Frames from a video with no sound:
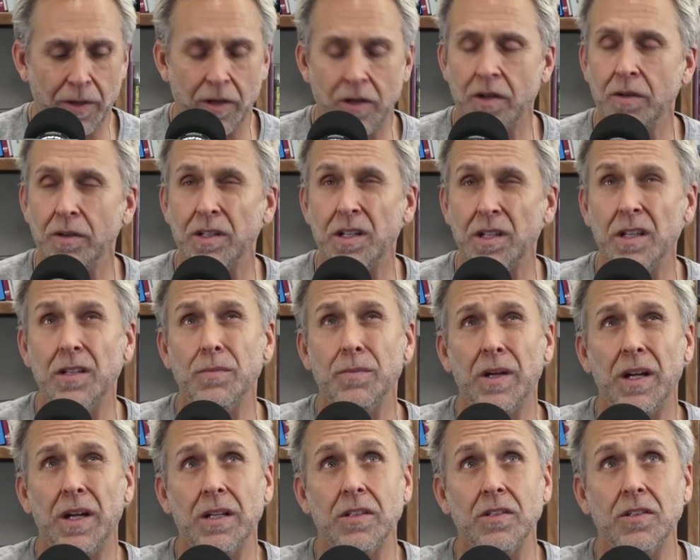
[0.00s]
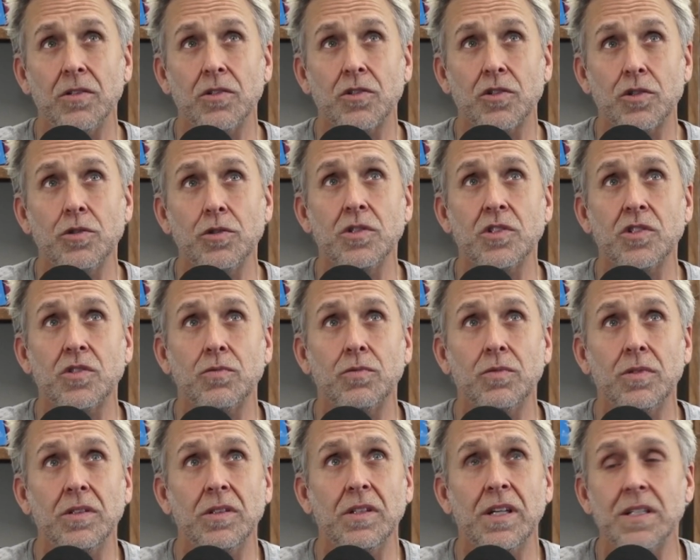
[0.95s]
getting back to your truest
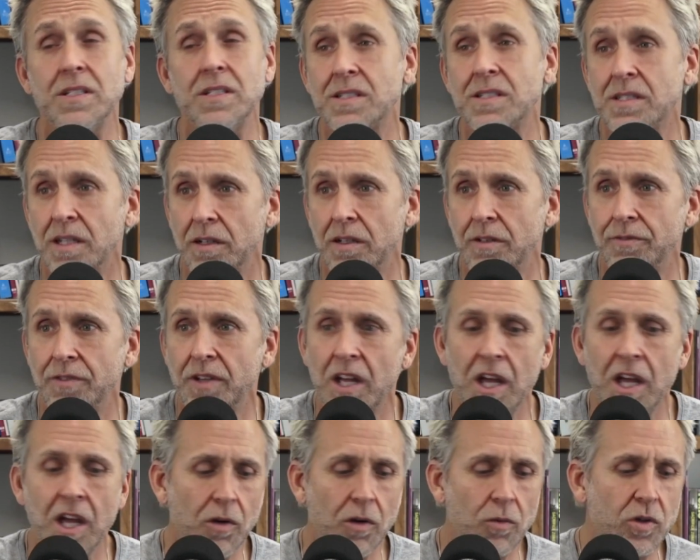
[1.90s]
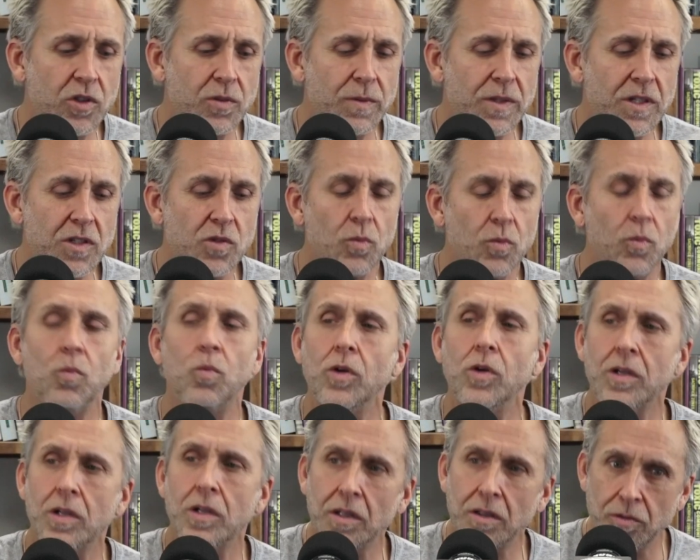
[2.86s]
realized self, which means
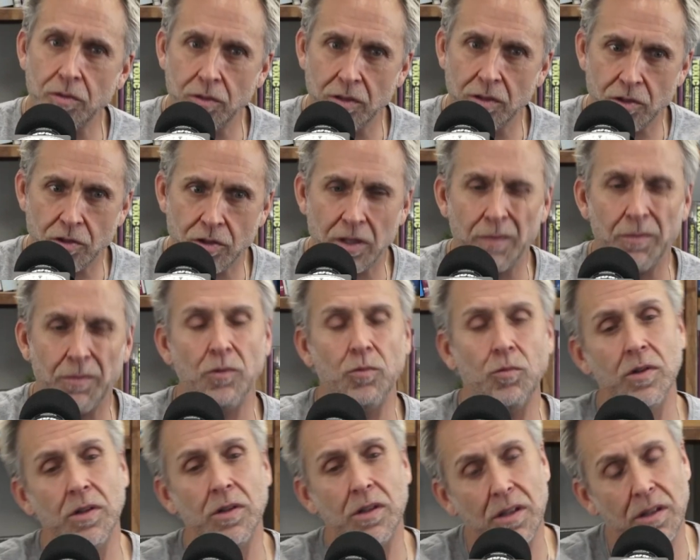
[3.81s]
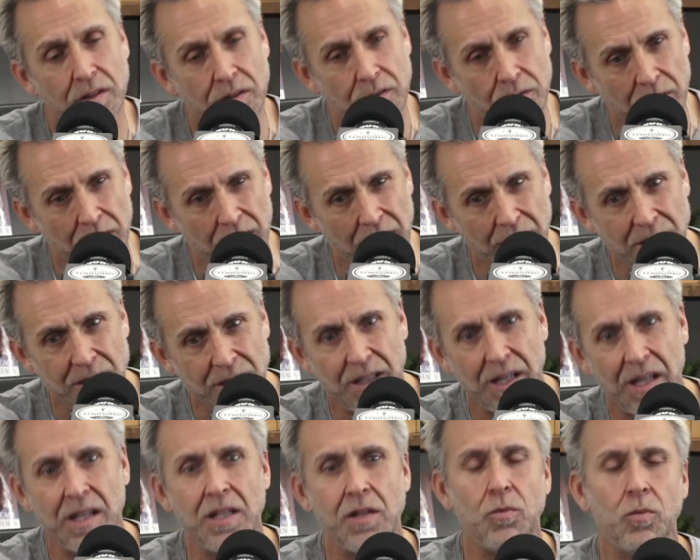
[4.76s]
working through the trauma, working through the
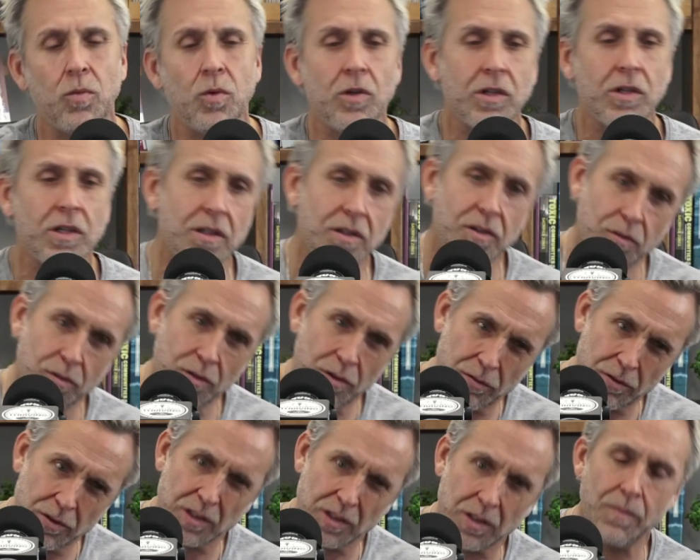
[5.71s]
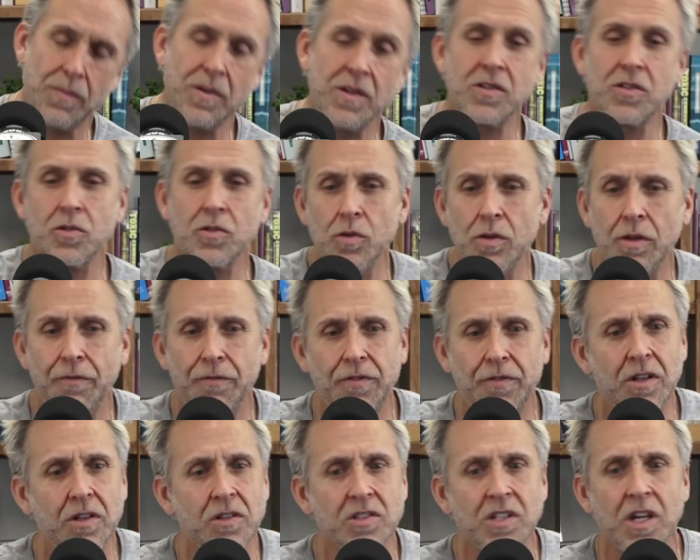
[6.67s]
anxiety, working through the resentments, through the
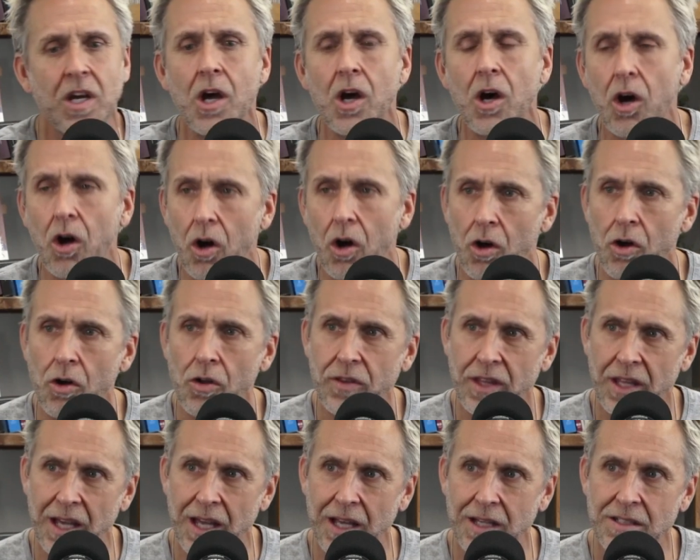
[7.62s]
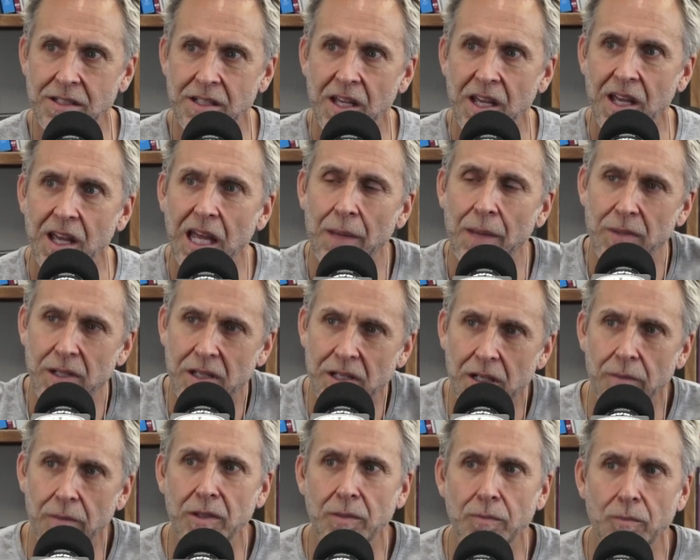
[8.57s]
fears, all that, and
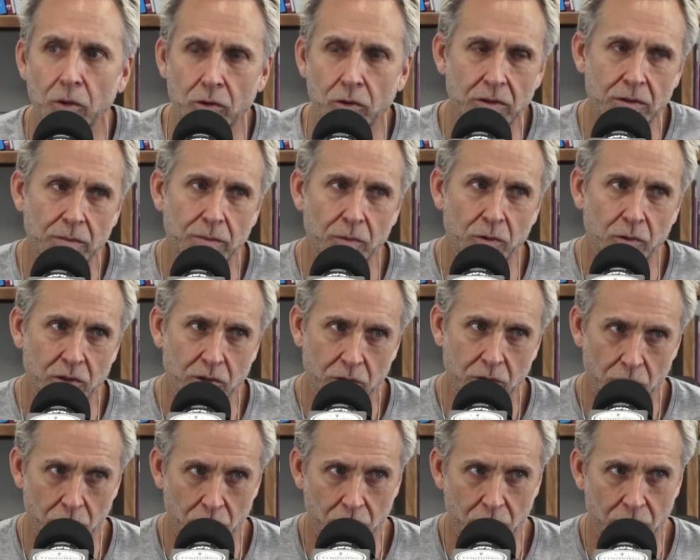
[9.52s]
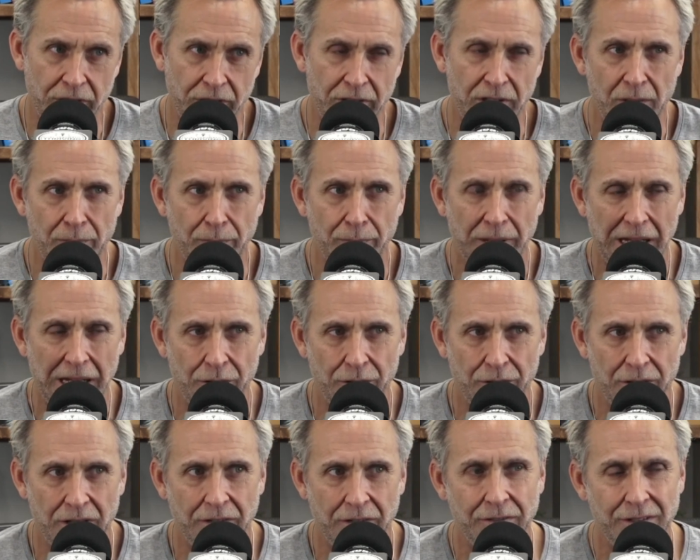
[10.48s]
becoming more and more whole and
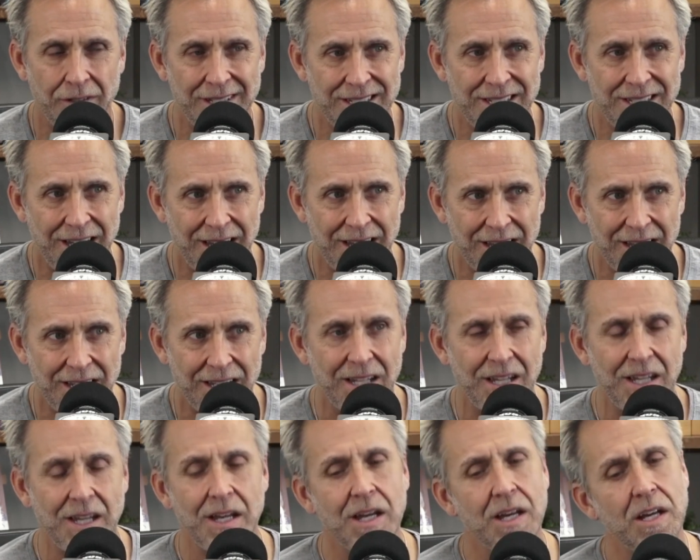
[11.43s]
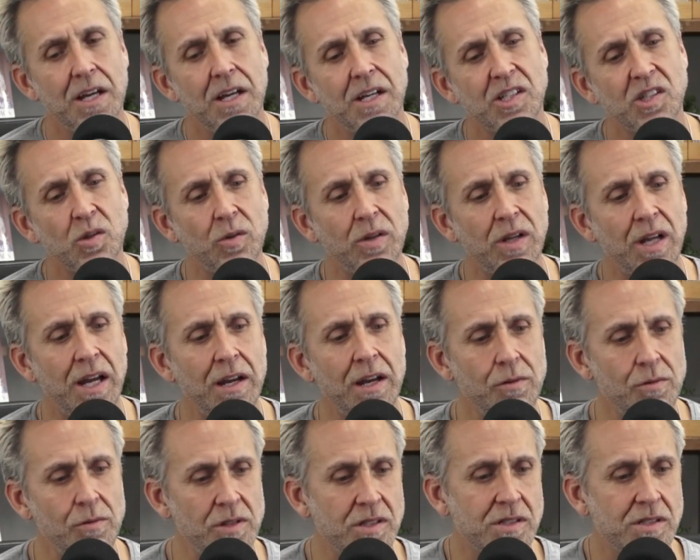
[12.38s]
empowered every day. So what I
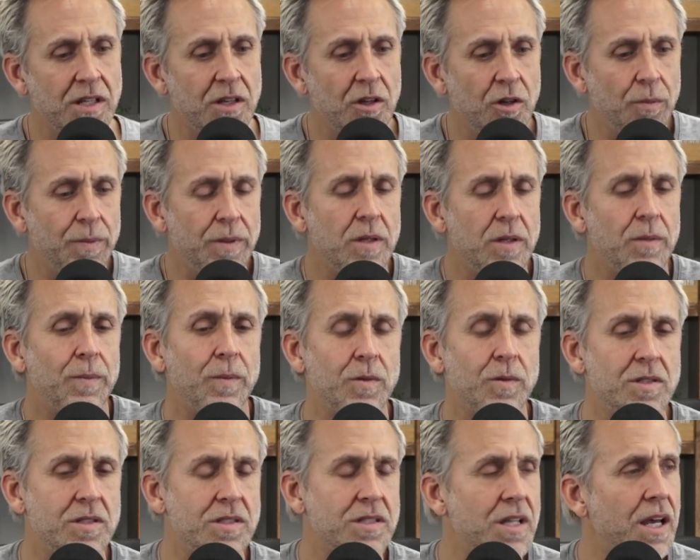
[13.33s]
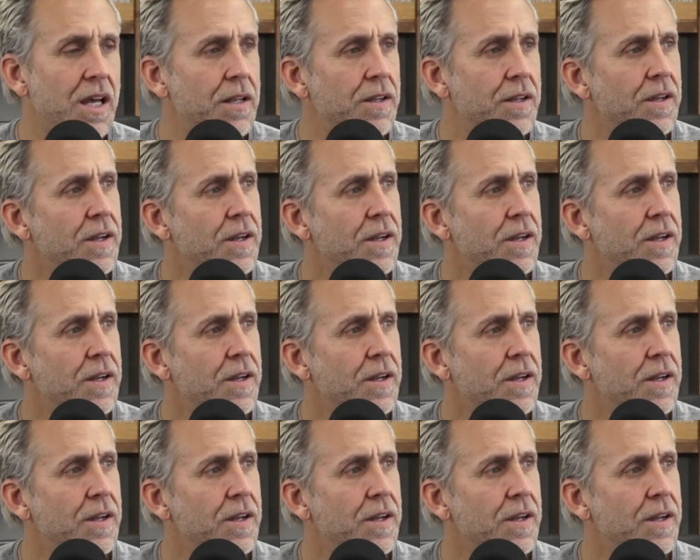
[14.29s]
always tell people is that,